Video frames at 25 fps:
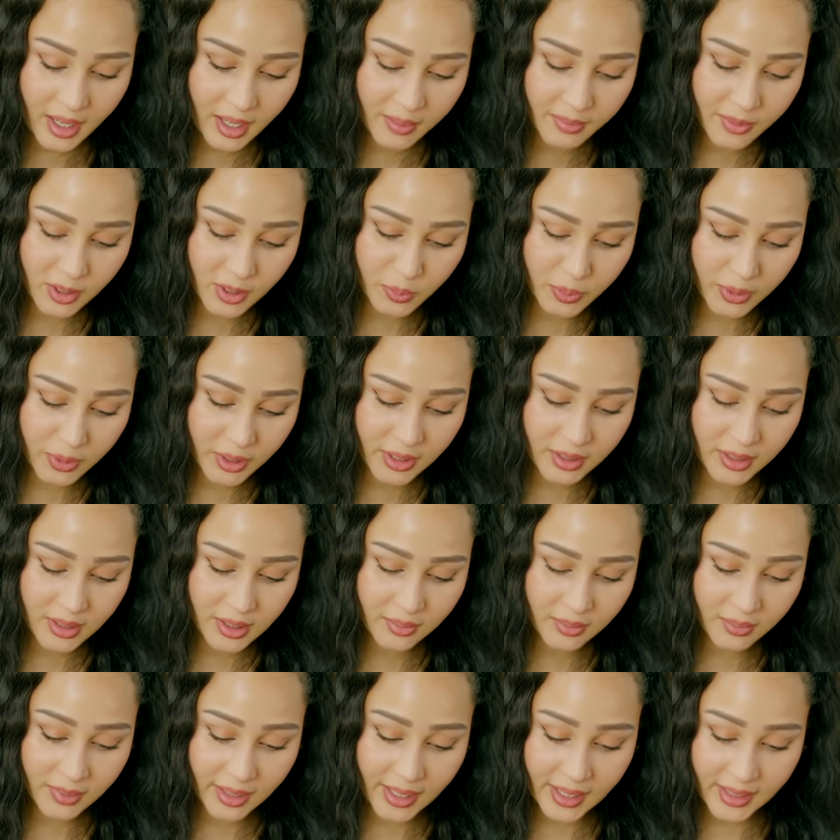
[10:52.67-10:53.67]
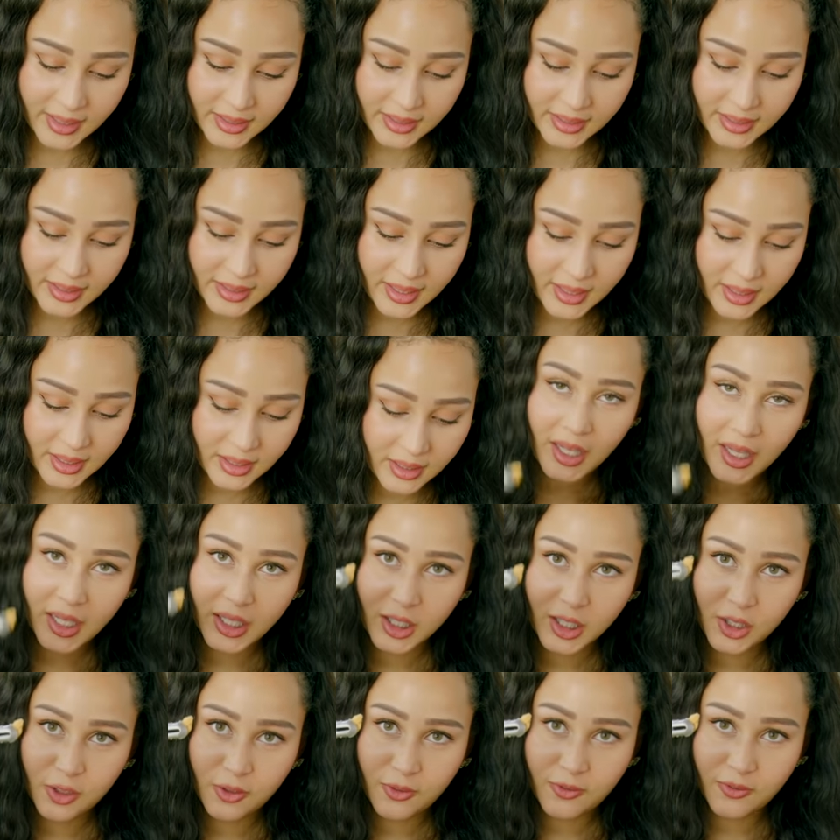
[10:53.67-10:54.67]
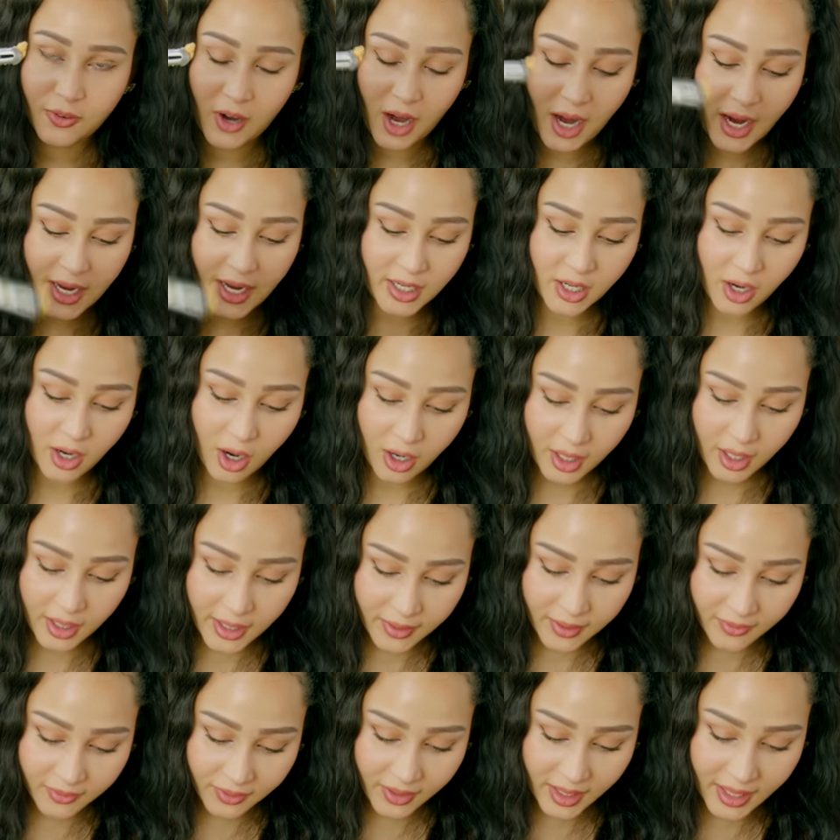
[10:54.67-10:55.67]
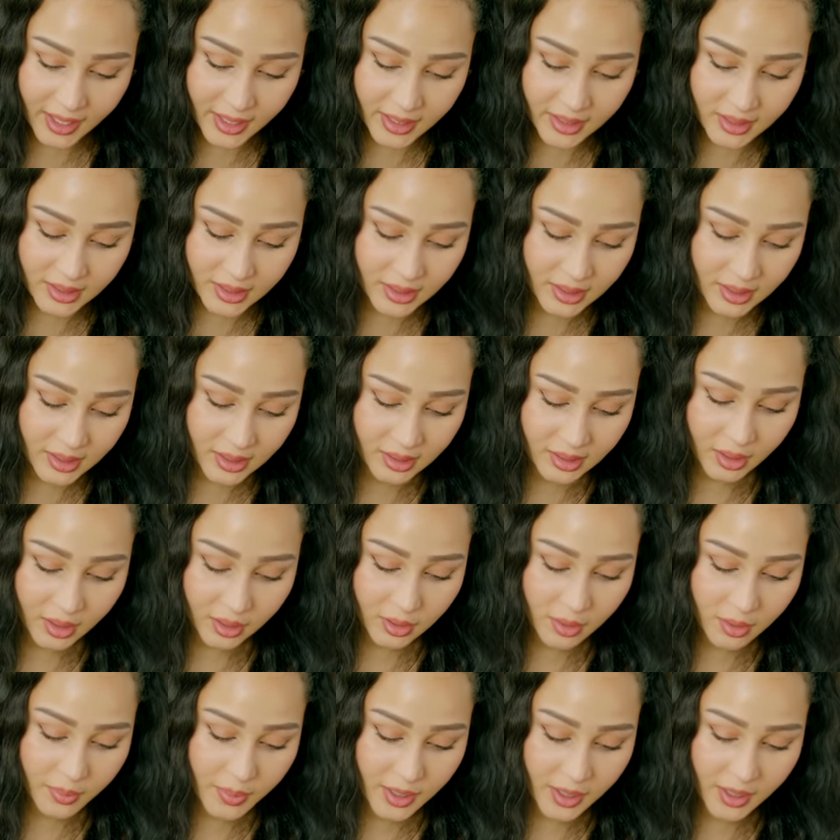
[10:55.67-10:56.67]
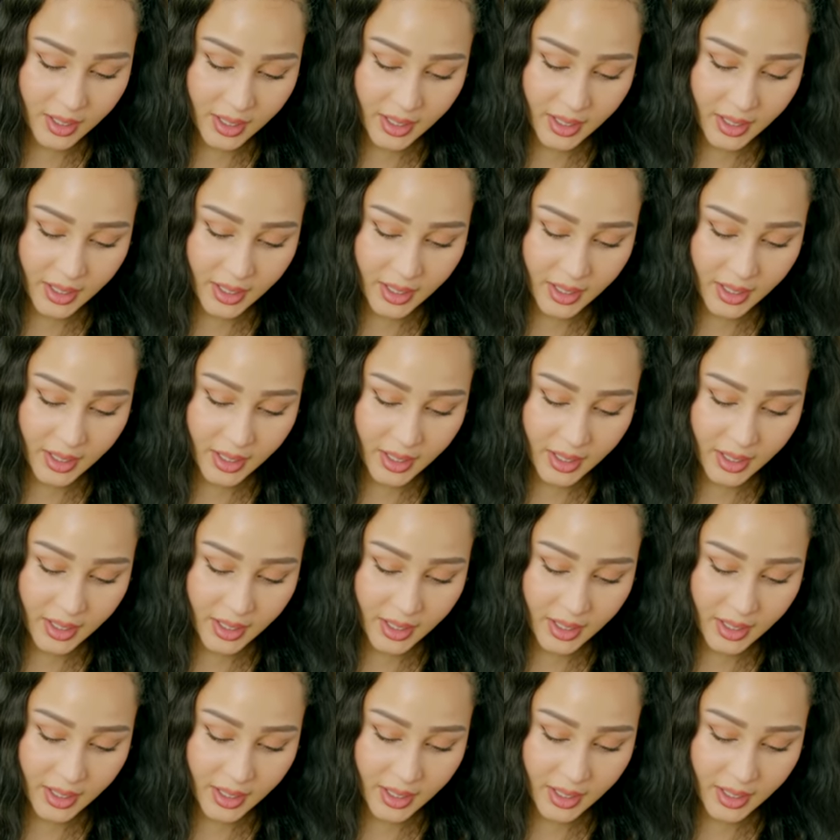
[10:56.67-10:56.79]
I'm just putting some lettuce and like little fried garlic flakes, a little bit of